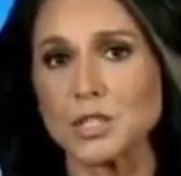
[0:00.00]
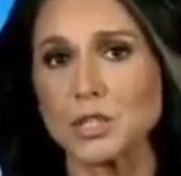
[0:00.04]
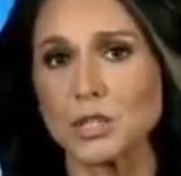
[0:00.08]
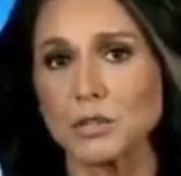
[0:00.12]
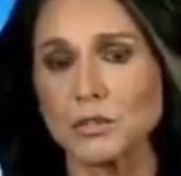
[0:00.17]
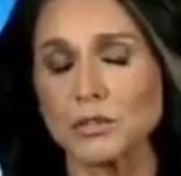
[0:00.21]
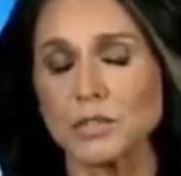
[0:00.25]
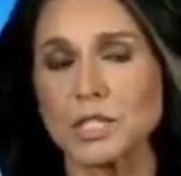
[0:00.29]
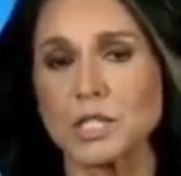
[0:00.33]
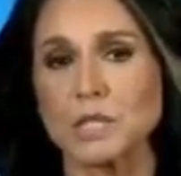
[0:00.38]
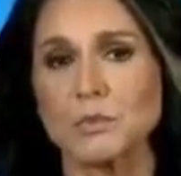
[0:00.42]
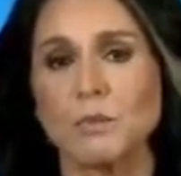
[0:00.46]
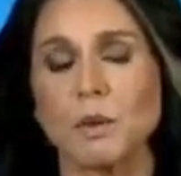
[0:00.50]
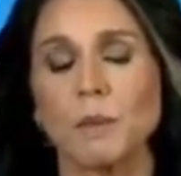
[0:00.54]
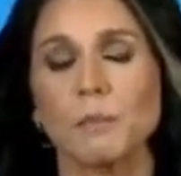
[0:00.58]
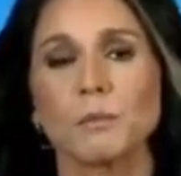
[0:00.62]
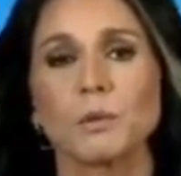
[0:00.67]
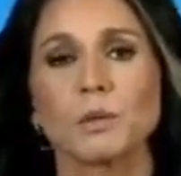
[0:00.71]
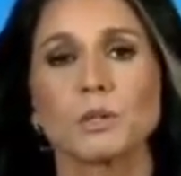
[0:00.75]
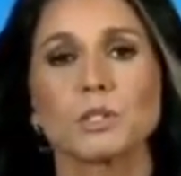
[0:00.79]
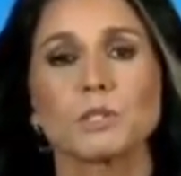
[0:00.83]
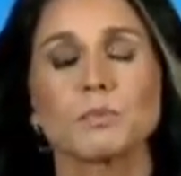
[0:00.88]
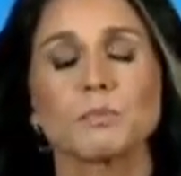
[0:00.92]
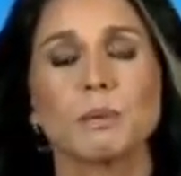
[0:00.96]
service
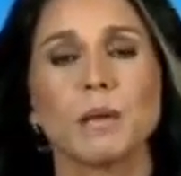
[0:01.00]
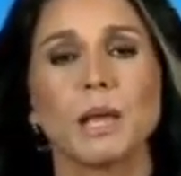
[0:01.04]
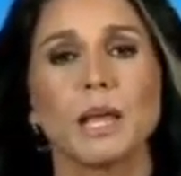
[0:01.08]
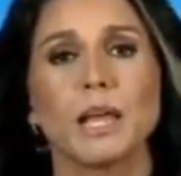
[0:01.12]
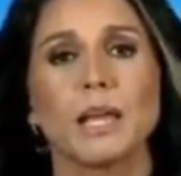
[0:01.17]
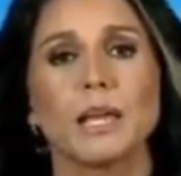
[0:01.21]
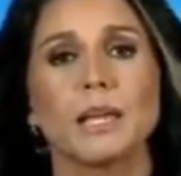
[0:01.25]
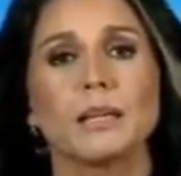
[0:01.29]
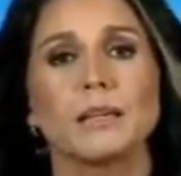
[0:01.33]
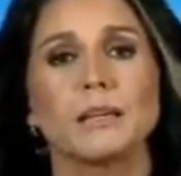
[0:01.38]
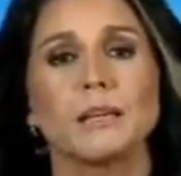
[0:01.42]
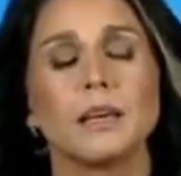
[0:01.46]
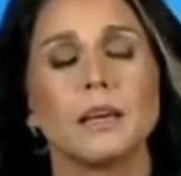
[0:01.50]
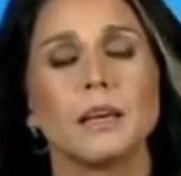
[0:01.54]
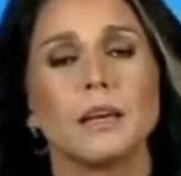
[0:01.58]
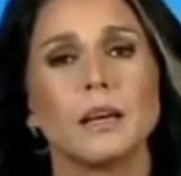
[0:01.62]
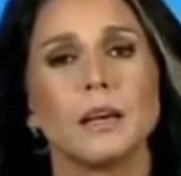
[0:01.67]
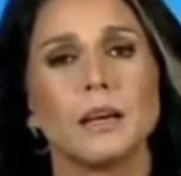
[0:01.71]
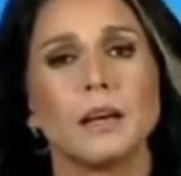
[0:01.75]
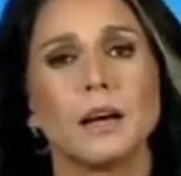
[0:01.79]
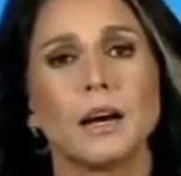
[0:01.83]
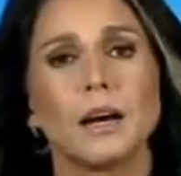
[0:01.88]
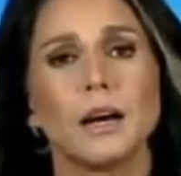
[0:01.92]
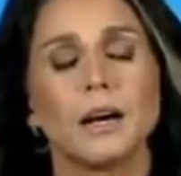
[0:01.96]
members paid,
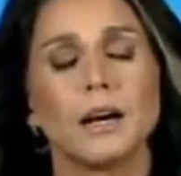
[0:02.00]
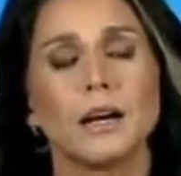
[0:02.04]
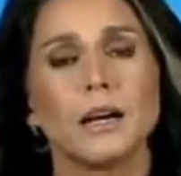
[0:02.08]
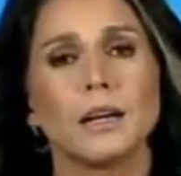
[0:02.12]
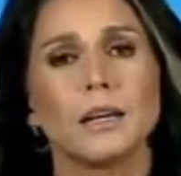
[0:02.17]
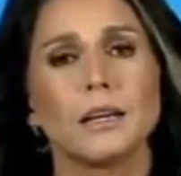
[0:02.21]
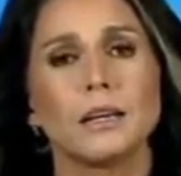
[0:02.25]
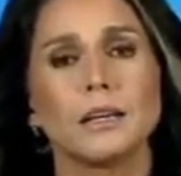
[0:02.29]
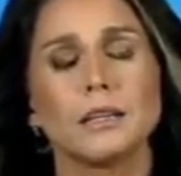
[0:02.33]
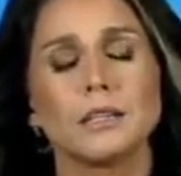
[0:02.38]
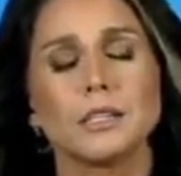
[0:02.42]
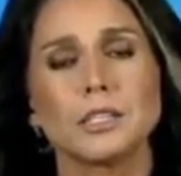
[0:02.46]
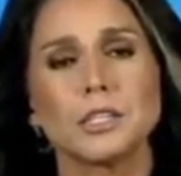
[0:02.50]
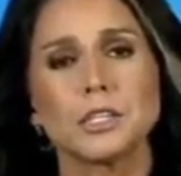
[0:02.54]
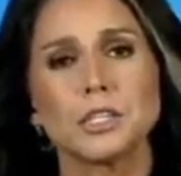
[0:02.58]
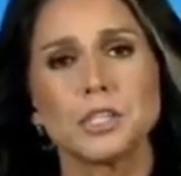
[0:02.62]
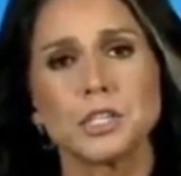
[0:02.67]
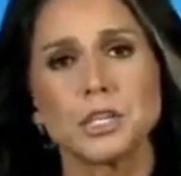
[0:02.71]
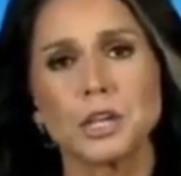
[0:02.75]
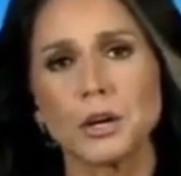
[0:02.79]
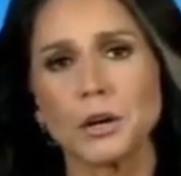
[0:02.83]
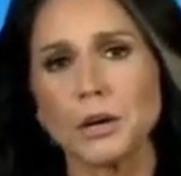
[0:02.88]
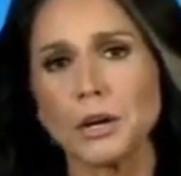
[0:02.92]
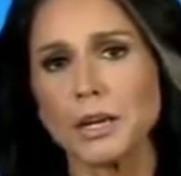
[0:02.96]

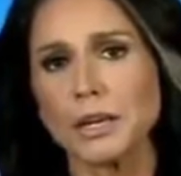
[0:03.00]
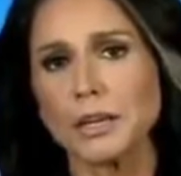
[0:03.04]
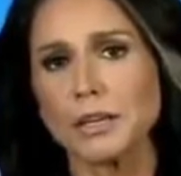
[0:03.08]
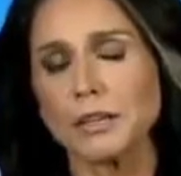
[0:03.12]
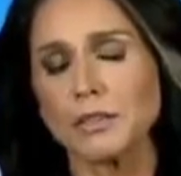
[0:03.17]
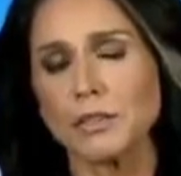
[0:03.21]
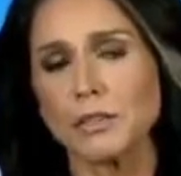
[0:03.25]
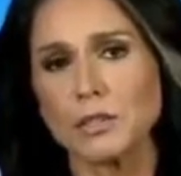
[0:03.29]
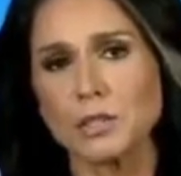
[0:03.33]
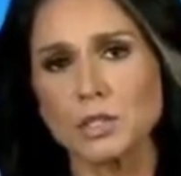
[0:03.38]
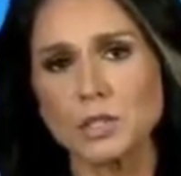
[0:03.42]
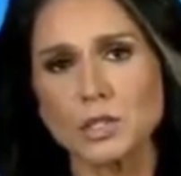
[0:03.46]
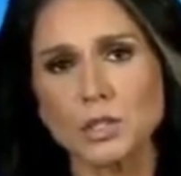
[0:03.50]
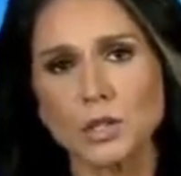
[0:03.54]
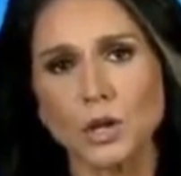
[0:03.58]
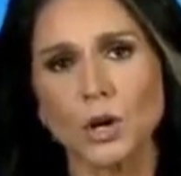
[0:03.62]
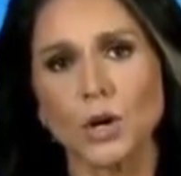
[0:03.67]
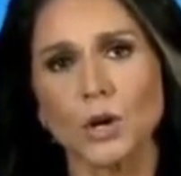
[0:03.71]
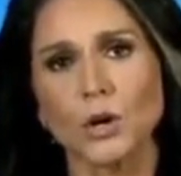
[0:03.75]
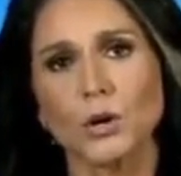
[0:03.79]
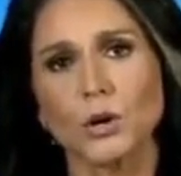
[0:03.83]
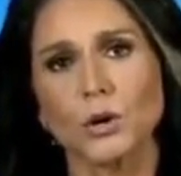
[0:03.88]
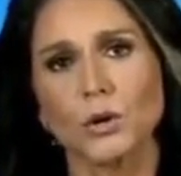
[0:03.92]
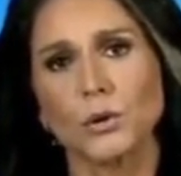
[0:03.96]
sharing the
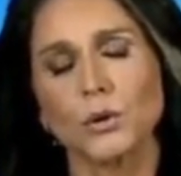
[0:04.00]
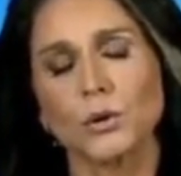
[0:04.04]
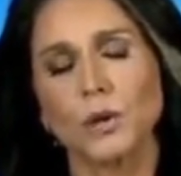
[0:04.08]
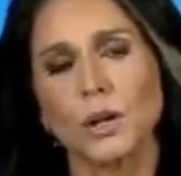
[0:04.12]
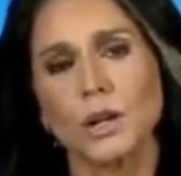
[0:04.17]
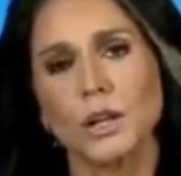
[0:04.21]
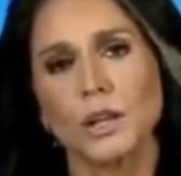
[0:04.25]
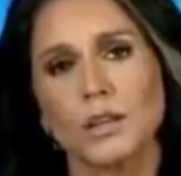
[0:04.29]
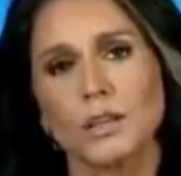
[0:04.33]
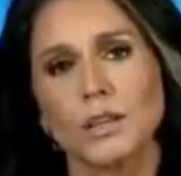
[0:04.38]
sorrow